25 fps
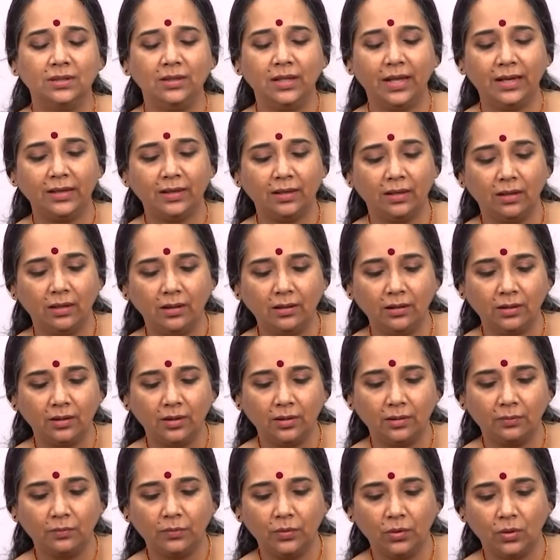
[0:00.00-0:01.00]
that are
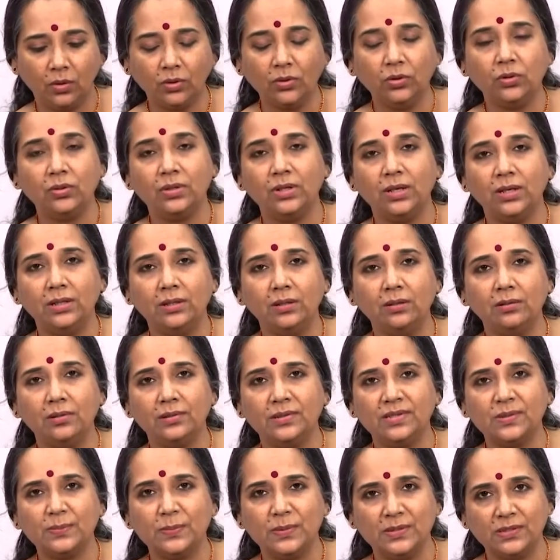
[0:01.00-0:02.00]
brought together
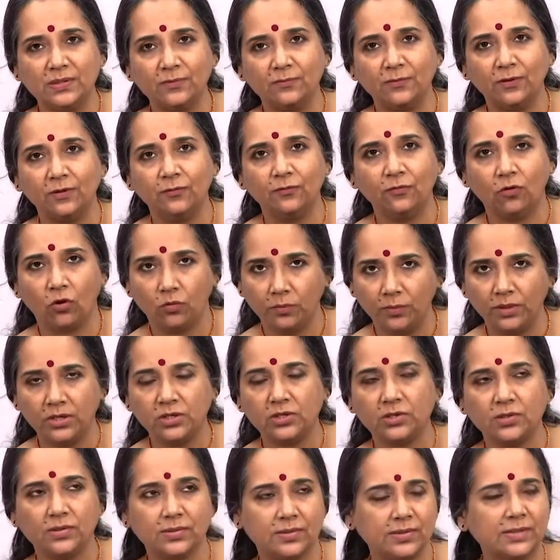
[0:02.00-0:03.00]
in specific
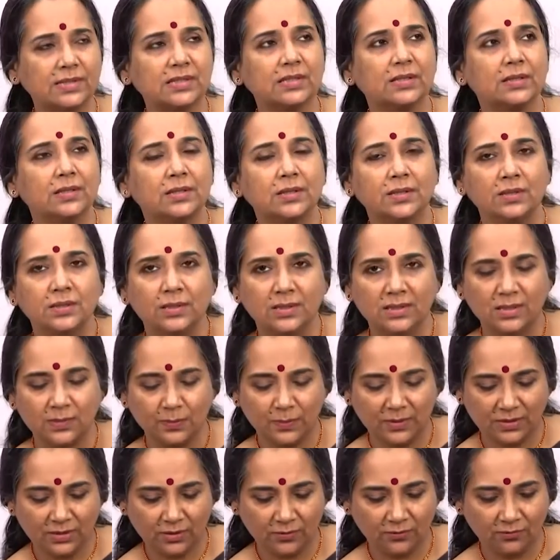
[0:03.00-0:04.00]
formations,
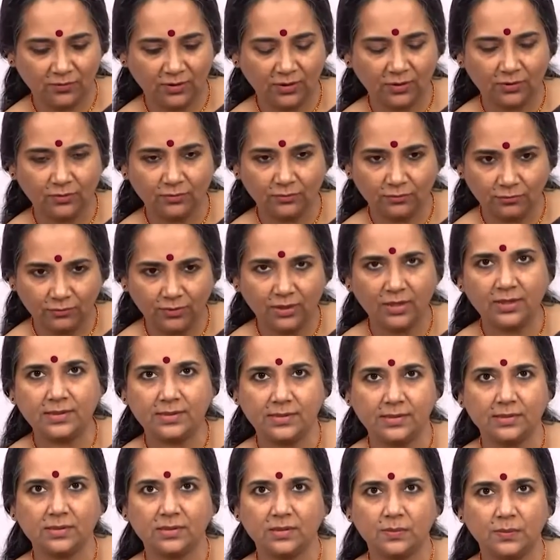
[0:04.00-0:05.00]
specific
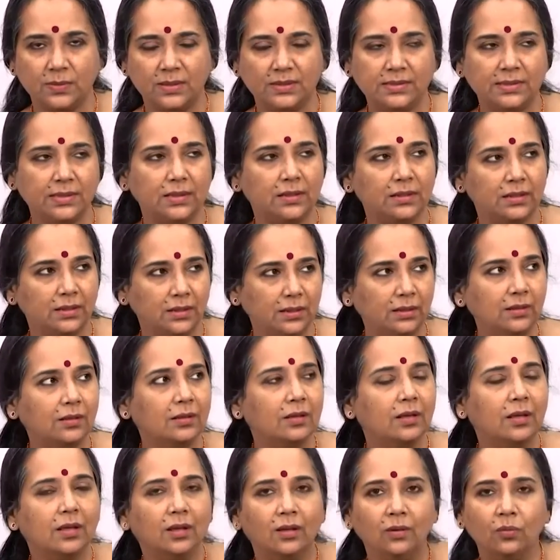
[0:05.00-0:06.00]
phrases basically,
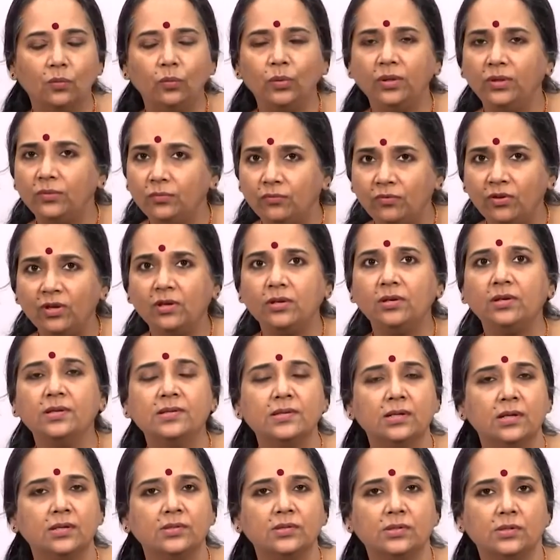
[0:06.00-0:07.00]
with
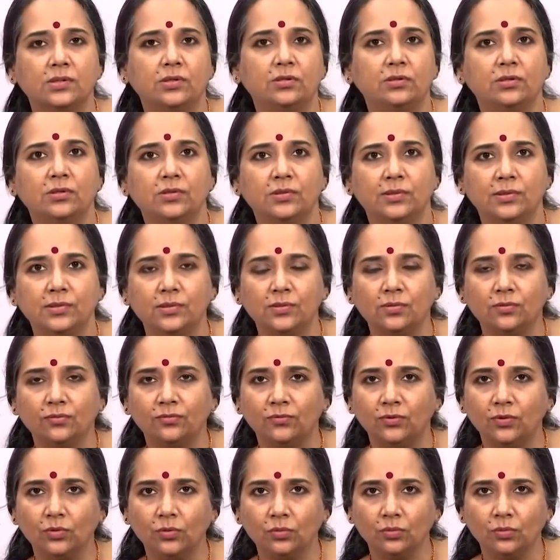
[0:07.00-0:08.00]
various considerations
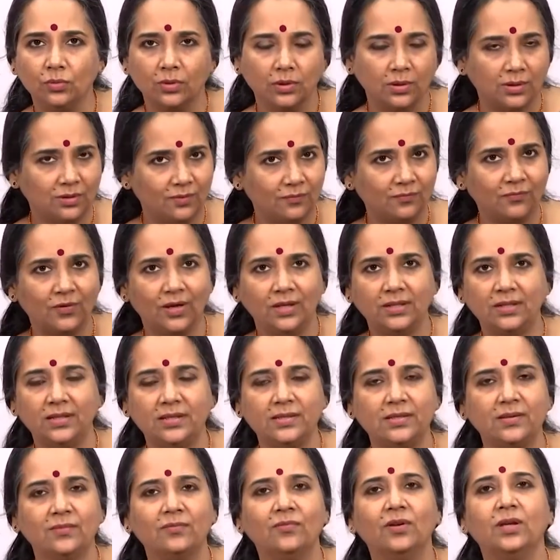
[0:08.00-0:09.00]
of, you know, vadi
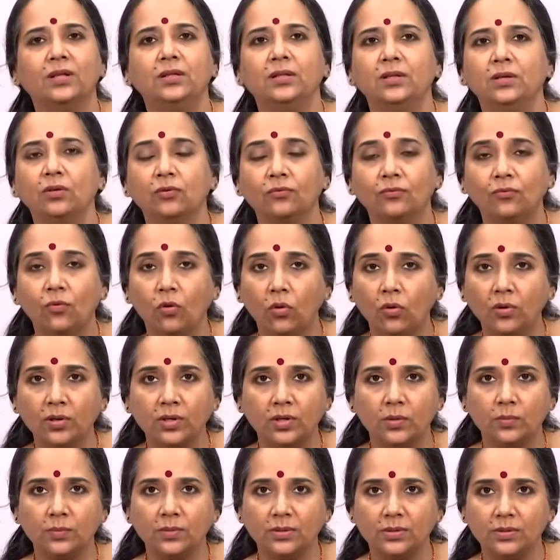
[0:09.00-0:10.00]
samvadi, of
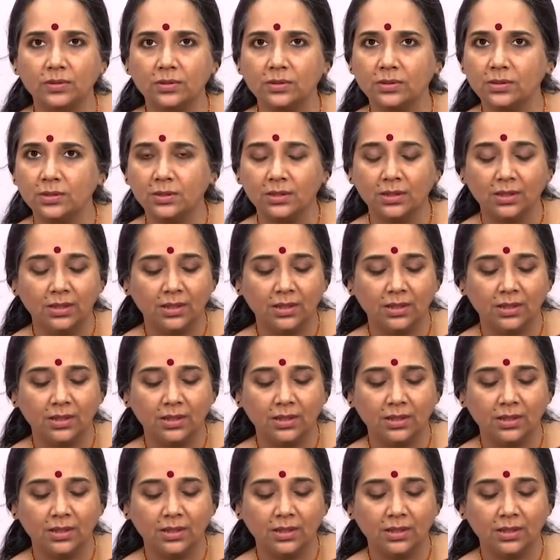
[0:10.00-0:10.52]
ornament,